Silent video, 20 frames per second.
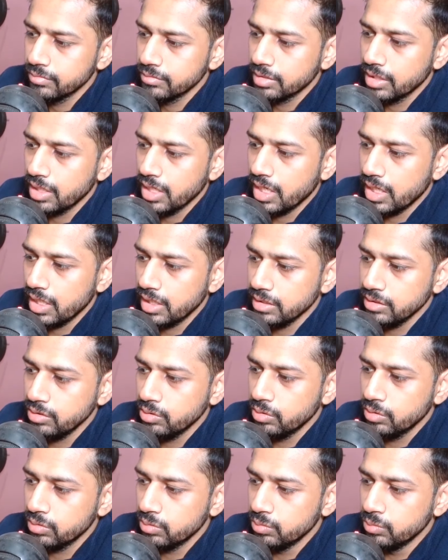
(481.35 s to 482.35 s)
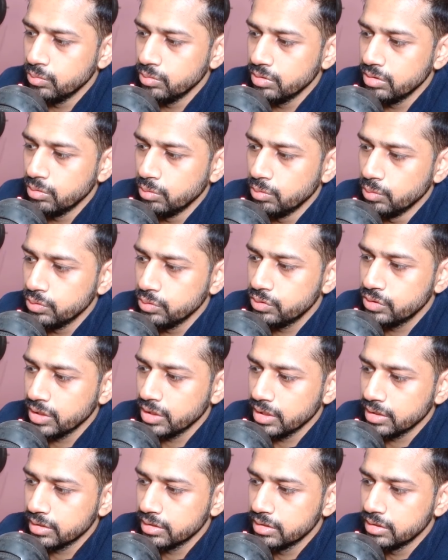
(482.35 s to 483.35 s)
and your own
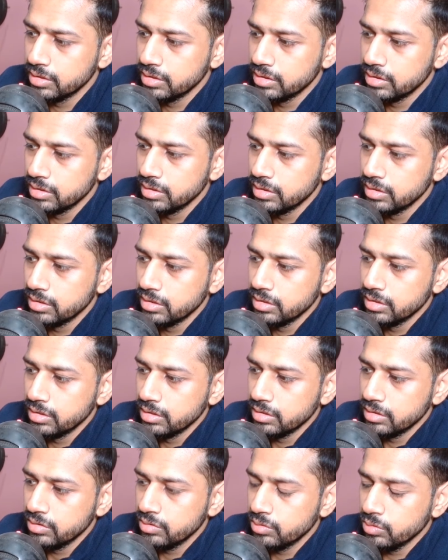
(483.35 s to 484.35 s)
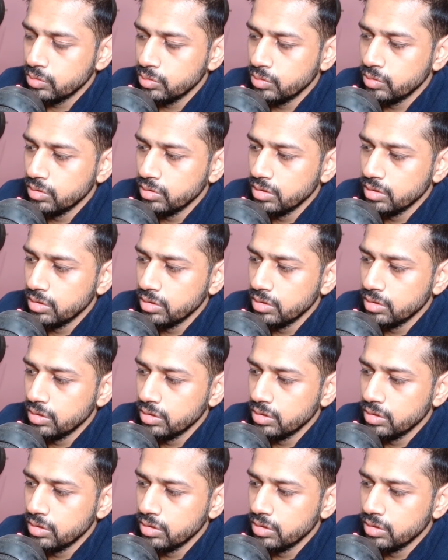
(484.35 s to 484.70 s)
hosting. So